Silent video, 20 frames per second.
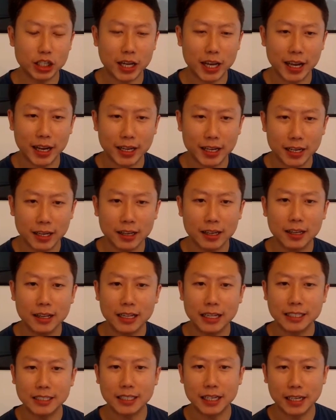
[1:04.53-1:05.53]

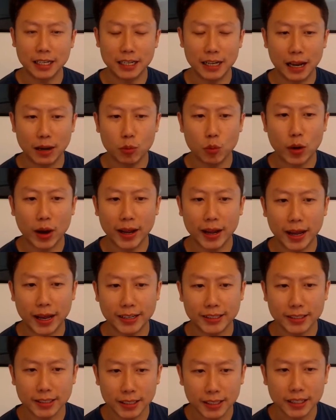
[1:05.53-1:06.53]
HKD listed in
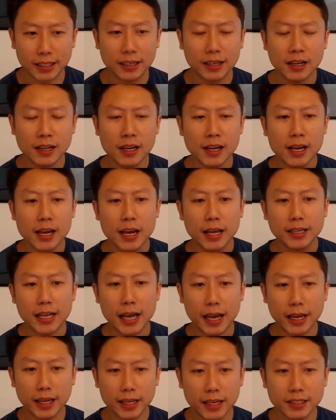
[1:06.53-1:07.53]
NYSE.
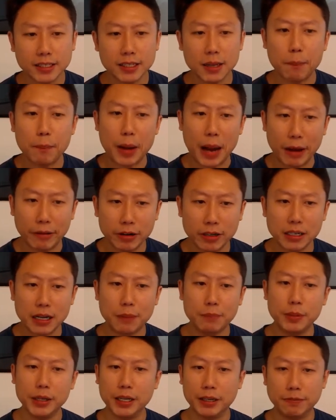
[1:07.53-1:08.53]
There is a parent
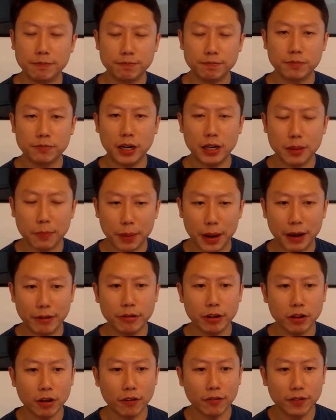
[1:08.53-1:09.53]
company, right, the
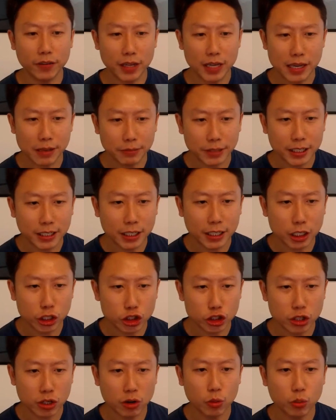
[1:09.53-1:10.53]
parent of AMTD
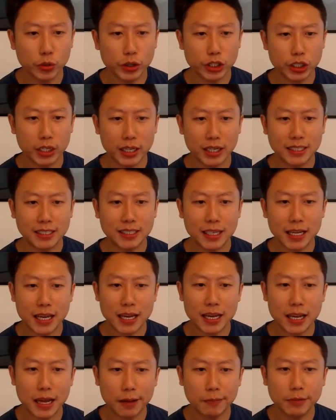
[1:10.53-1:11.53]
Digital, which is
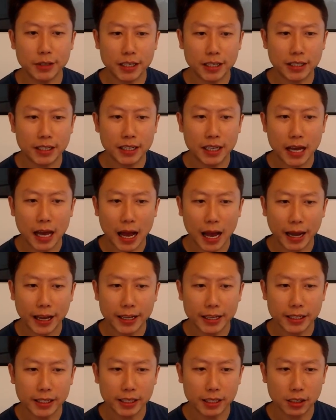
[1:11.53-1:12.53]
AMTD
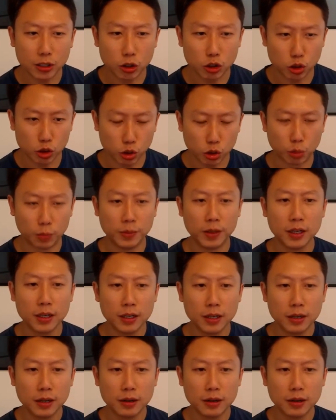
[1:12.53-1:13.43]
Idea Group.